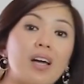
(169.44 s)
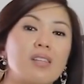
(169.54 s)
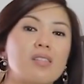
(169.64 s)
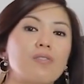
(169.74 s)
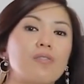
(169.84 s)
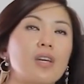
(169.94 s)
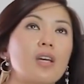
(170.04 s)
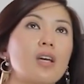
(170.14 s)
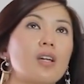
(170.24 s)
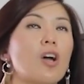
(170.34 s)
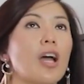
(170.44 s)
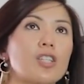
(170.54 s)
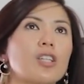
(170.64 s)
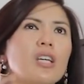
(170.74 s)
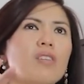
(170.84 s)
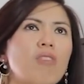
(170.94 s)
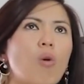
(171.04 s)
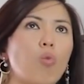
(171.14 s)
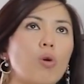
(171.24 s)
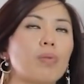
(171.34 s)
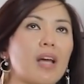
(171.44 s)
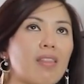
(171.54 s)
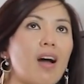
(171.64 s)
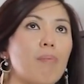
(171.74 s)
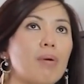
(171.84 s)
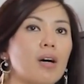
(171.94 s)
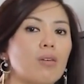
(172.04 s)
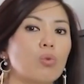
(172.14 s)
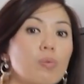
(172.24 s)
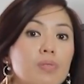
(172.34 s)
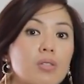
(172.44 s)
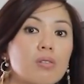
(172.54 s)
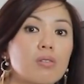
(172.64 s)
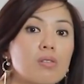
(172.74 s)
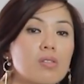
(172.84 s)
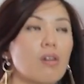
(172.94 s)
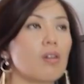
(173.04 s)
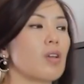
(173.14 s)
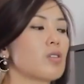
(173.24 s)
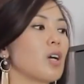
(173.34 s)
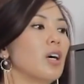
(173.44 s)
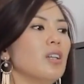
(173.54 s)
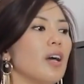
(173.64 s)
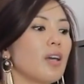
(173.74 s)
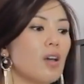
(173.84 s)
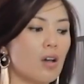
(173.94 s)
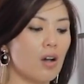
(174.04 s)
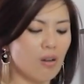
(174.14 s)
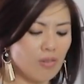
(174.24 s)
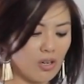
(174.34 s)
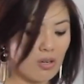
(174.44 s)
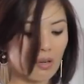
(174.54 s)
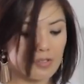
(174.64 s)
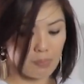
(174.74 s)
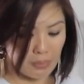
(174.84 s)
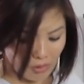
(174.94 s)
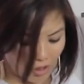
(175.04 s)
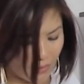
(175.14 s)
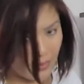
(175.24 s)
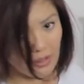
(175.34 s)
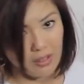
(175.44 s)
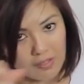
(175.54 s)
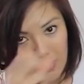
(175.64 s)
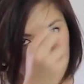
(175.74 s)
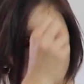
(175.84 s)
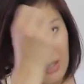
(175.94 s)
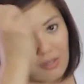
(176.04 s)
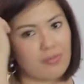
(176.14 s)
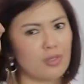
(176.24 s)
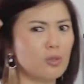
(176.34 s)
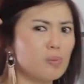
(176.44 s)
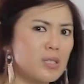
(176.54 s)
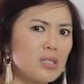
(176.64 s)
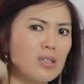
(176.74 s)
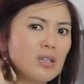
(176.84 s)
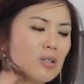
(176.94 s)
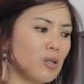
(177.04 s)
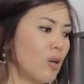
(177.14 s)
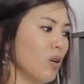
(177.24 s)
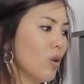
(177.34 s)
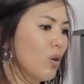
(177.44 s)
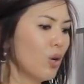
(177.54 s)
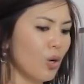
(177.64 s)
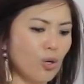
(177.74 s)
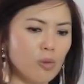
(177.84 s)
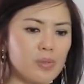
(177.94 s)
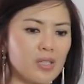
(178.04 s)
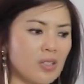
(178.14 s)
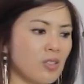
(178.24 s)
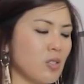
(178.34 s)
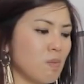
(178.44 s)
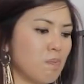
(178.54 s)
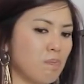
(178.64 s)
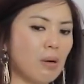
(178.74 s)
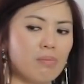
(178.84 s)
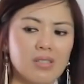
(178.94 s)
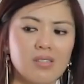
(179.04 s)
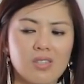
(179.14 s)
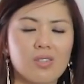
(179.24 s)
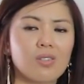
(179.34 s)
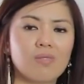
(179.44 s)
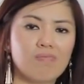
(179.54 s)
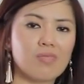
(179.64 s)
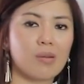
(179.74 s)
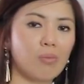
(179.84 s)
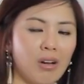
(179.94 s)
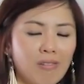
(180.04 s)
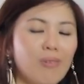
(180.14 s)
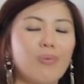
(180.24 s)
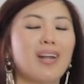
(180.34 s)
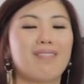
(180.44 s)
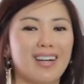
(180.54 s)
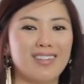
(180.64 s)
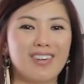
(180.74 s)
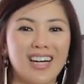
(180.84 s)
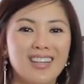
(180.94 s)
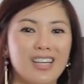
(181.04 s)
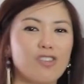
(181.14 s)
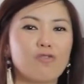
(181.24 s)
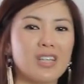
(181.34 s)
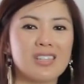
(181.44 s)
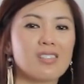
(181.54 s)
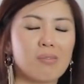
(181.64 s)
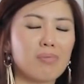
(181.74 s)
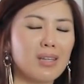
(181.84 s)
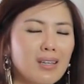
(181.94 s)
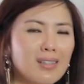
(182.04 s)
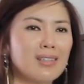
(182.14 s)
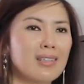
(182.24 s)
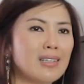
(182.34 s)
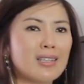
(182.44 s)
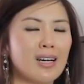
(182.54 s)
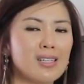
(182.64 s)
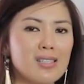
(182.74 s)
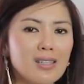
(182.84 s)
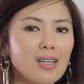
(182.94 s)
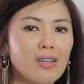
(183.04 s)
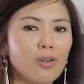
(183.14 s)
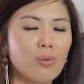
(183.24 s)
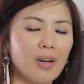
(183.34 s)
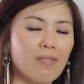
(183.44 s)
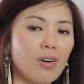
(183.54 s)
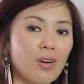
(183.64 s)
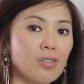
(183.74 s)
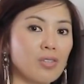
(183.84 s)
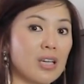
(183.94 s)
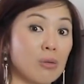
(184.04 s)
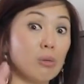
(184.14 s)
as if, no, actually, not whoop like that, but whoops. So kind of like, oh no, I've spilled coffee all over myself. Oops, you know, or oops, I just bumped into someone or whatever, right? Like you've done something kind of silly or whatever and you're saying